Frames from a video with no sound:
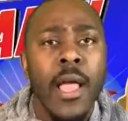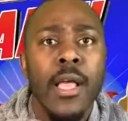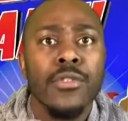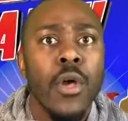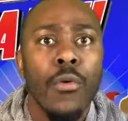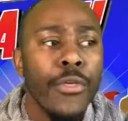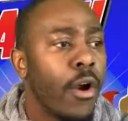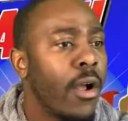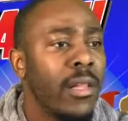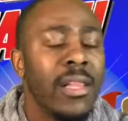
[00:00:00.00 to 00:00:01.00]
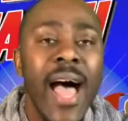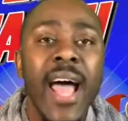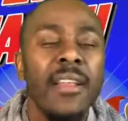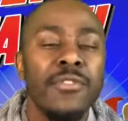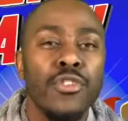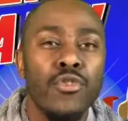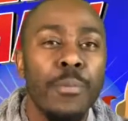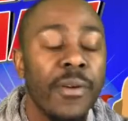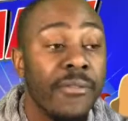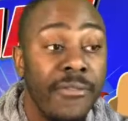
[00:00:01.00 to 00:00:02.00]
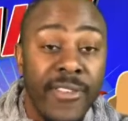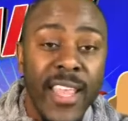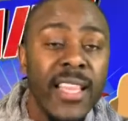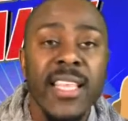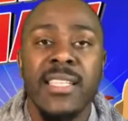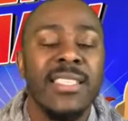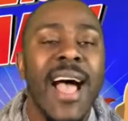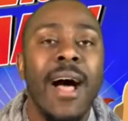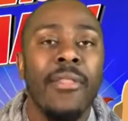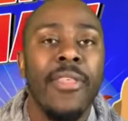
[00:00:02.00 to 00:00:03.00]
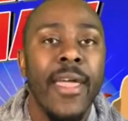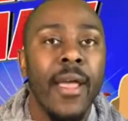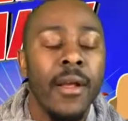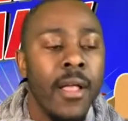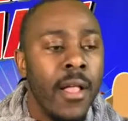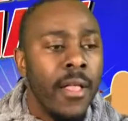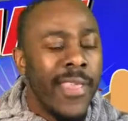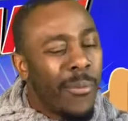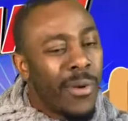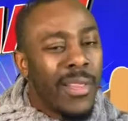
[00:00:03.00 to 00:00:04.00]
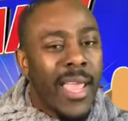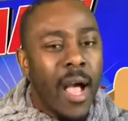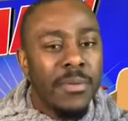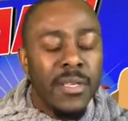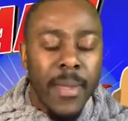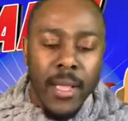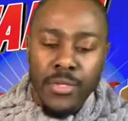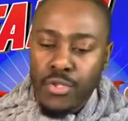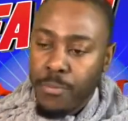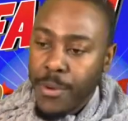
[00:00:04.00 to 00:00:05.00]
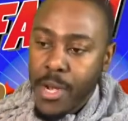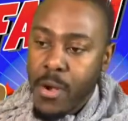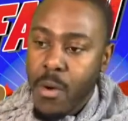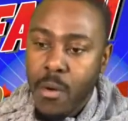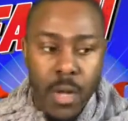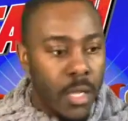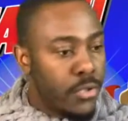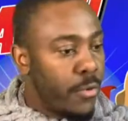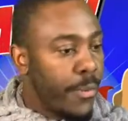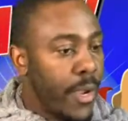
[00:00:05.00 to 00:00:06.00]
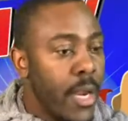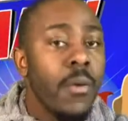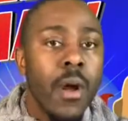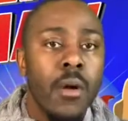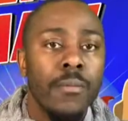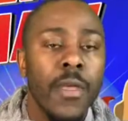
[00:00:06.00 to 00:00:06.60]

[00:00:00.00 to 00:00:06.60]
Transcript: So there are a lot of supervillains out there that really helps to make a superhero.